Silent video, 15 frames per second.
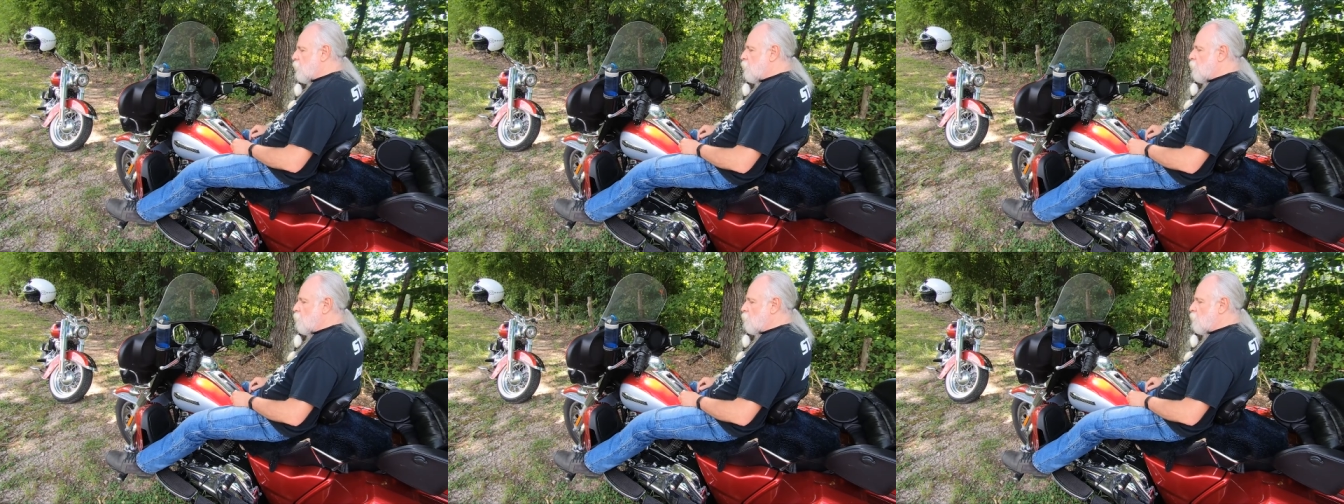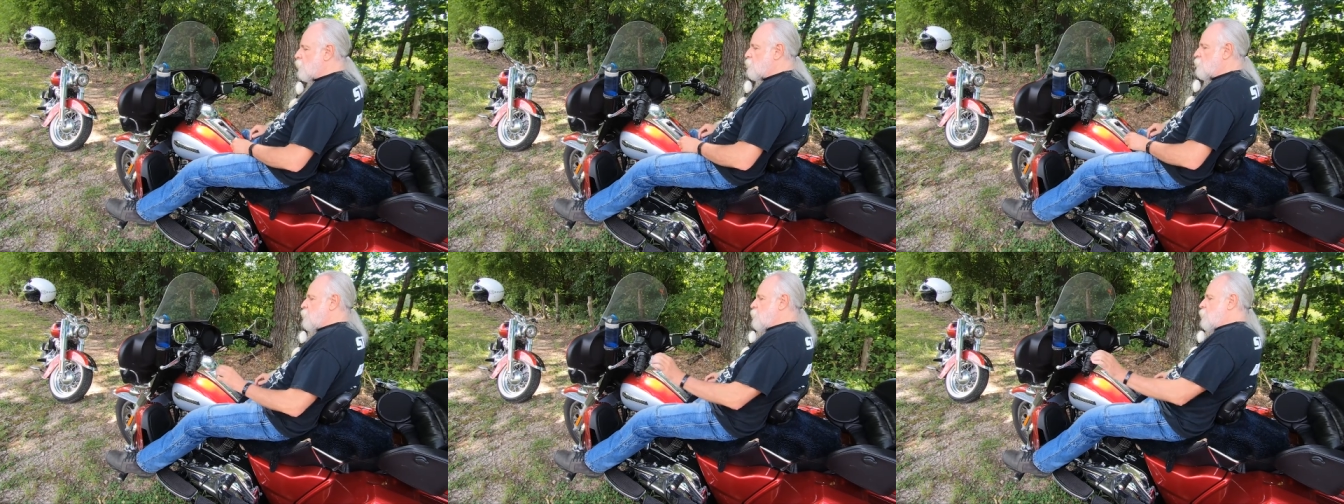I can go
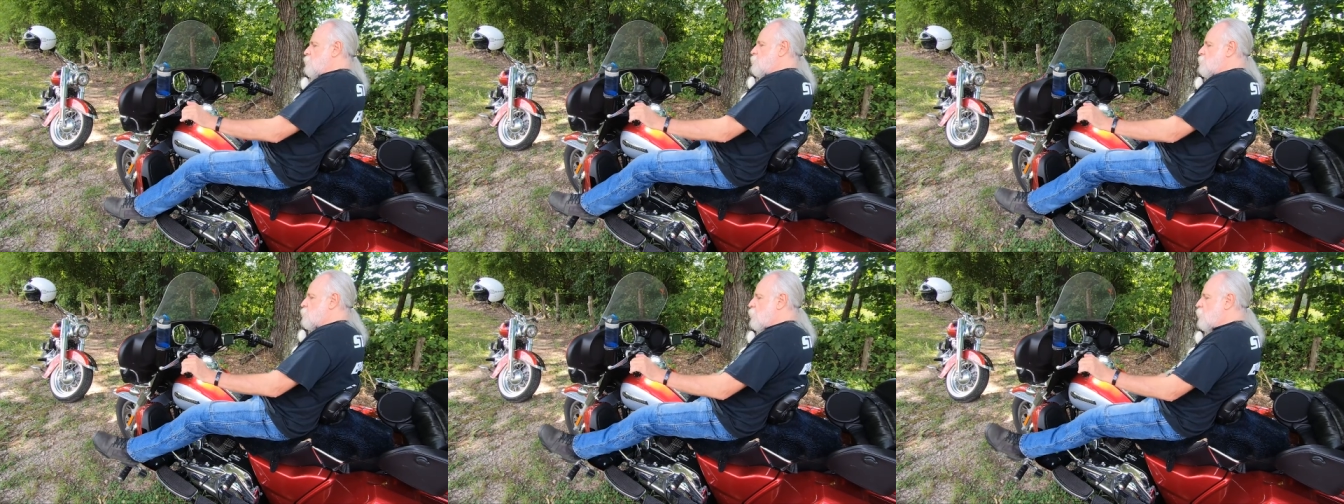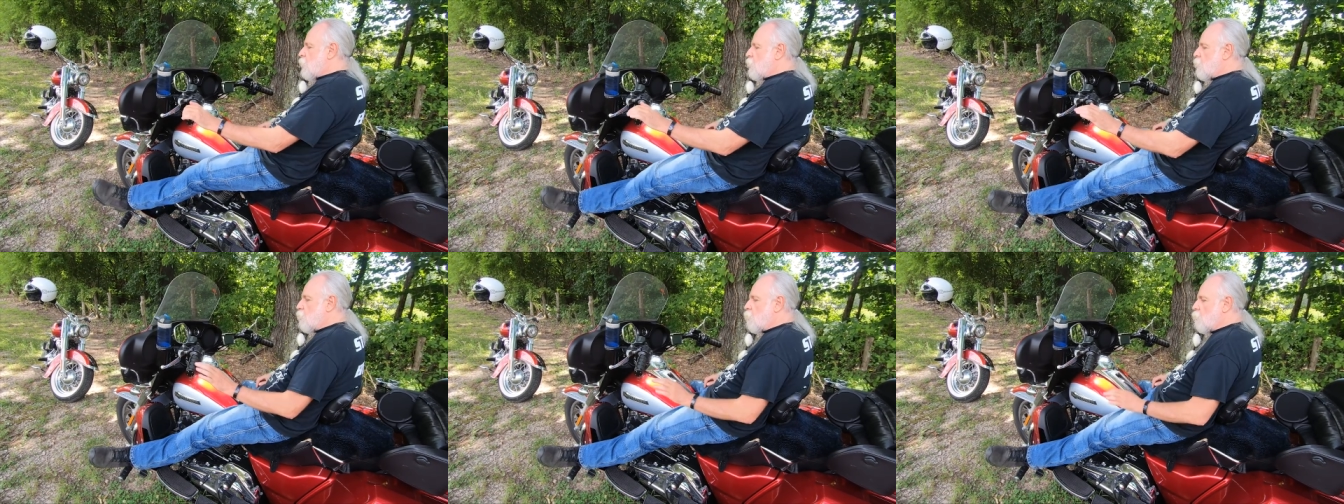like this,
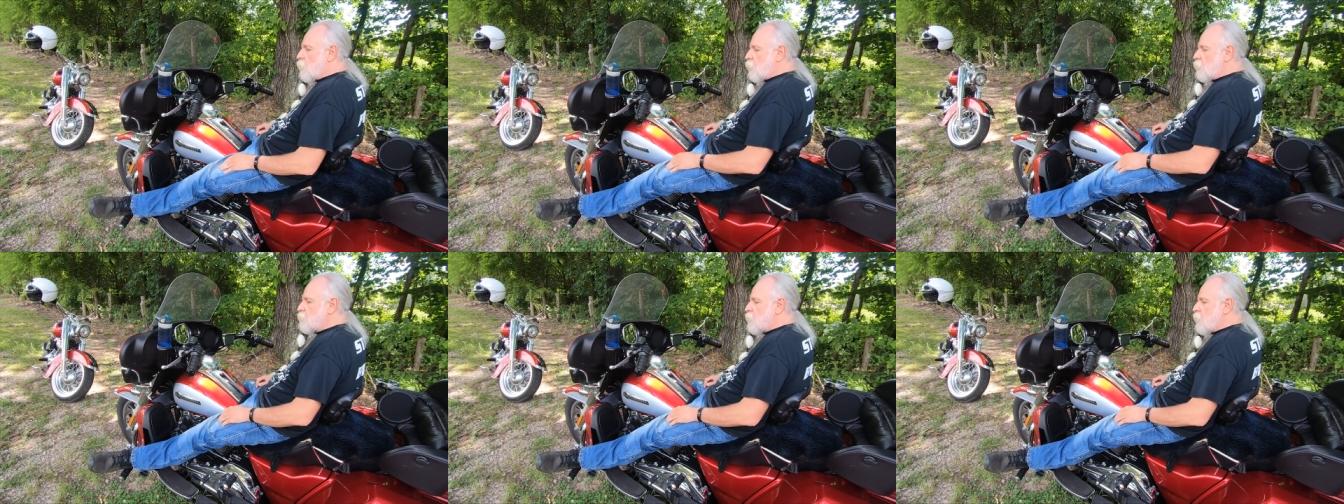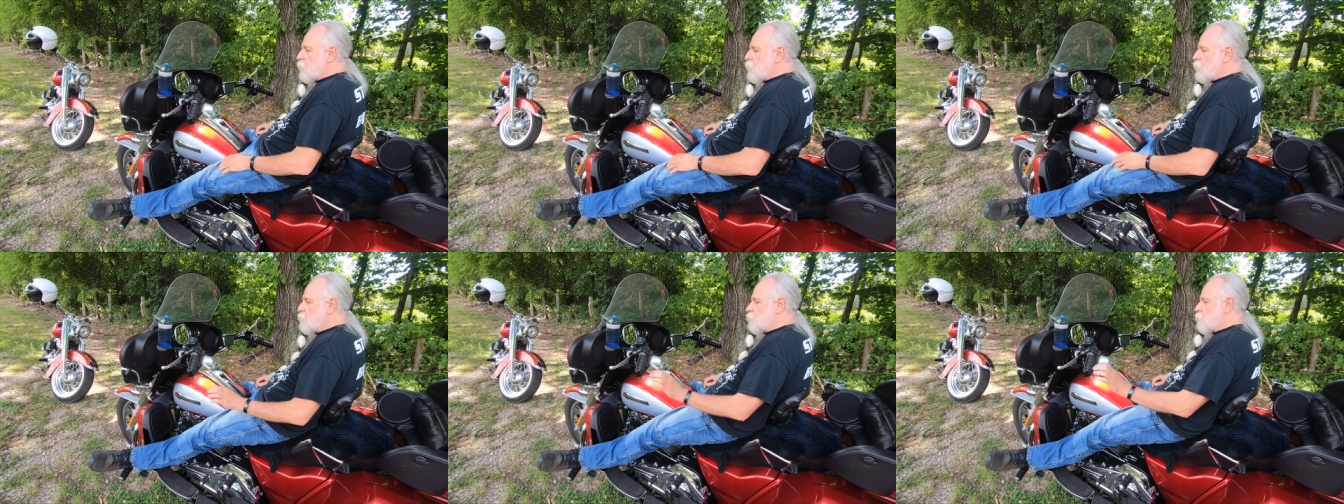I can go like
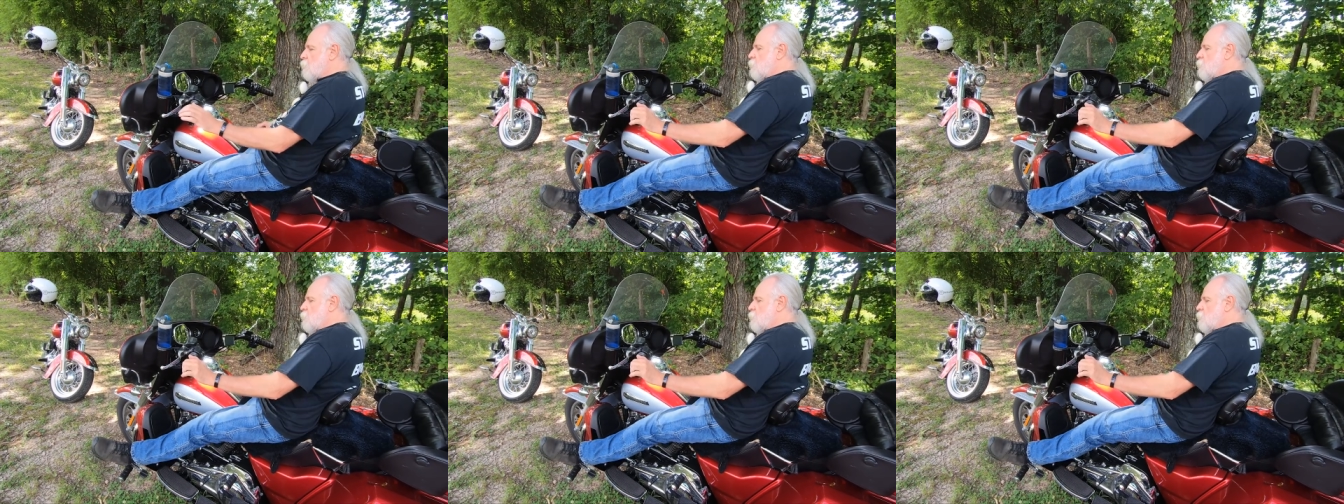that.